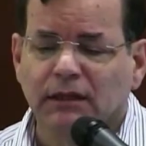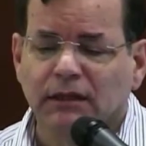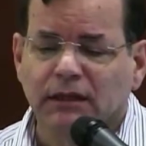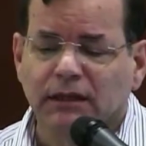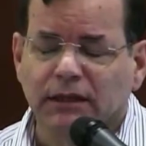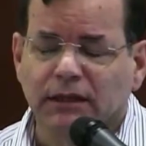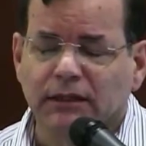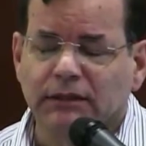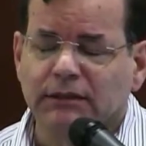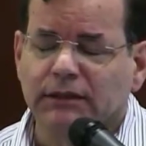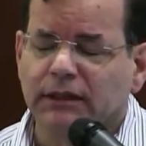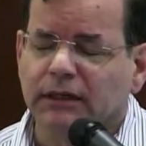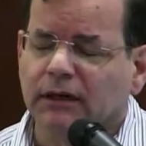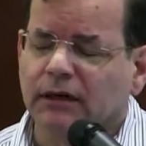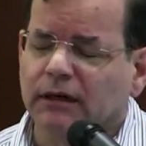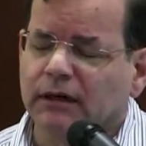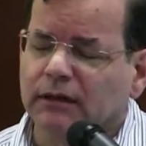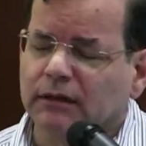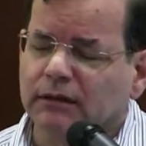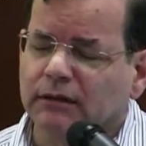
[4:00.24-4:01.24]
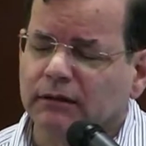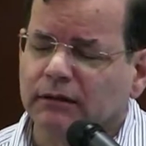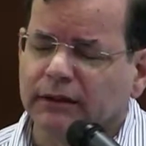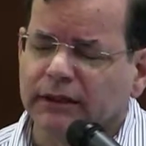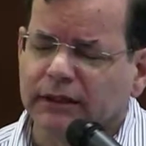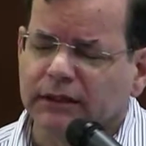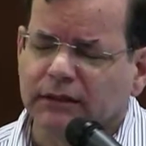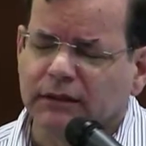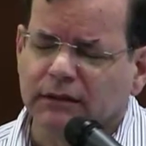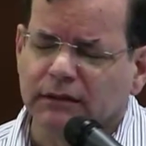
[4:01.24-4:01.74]
it's an article
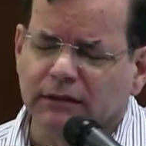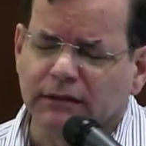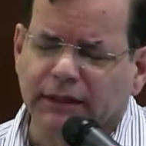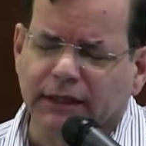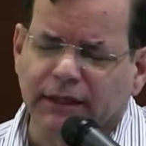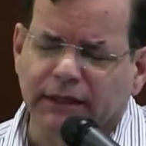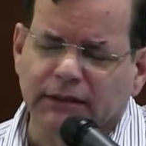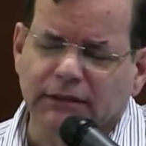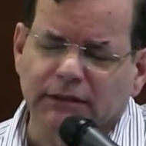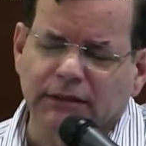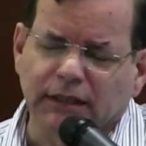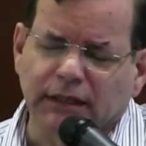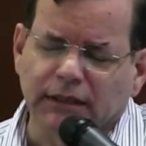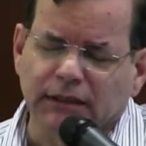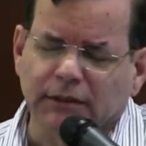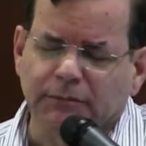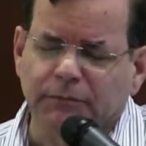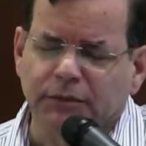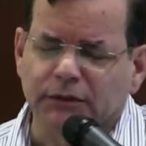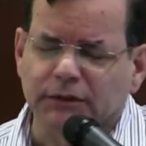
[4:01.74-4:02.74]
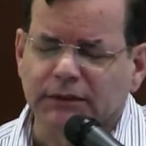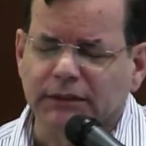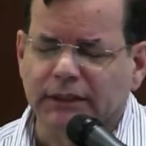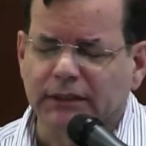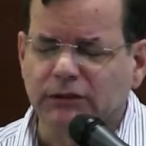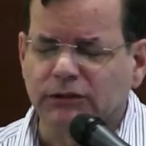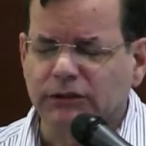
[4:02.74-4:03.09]
that contains 90%